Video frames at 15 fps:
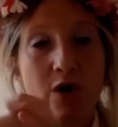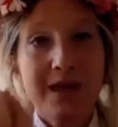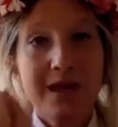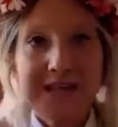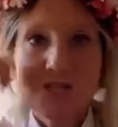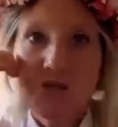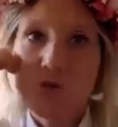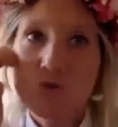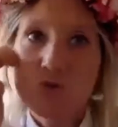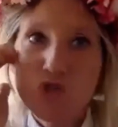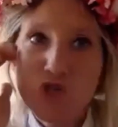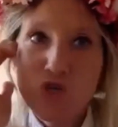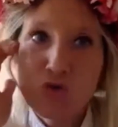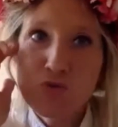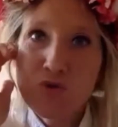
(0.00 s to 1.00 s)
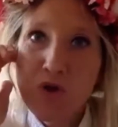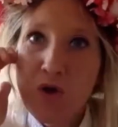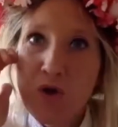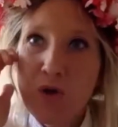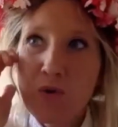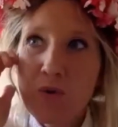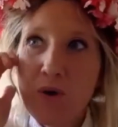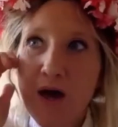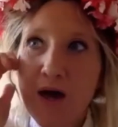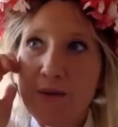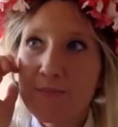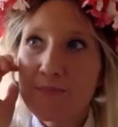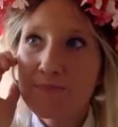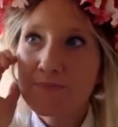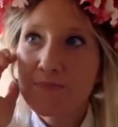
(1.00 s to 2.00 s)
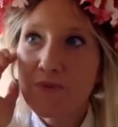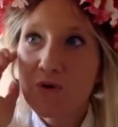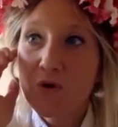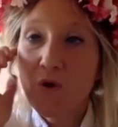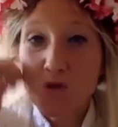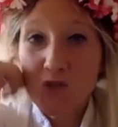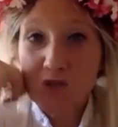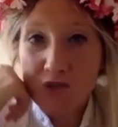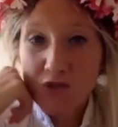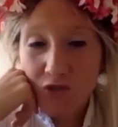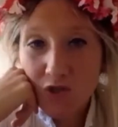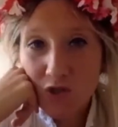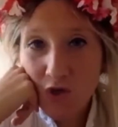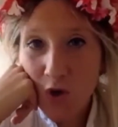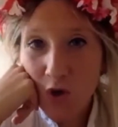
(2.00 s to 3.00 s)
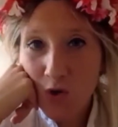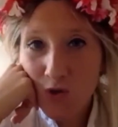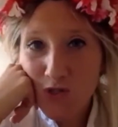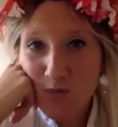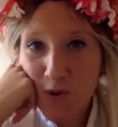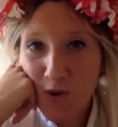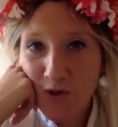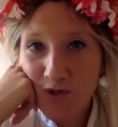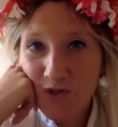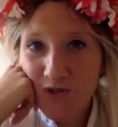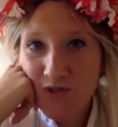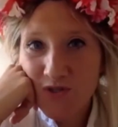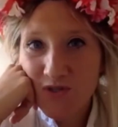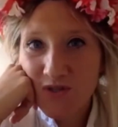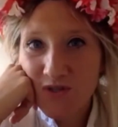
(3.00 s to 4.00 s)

Okay, so do you know Cosmos?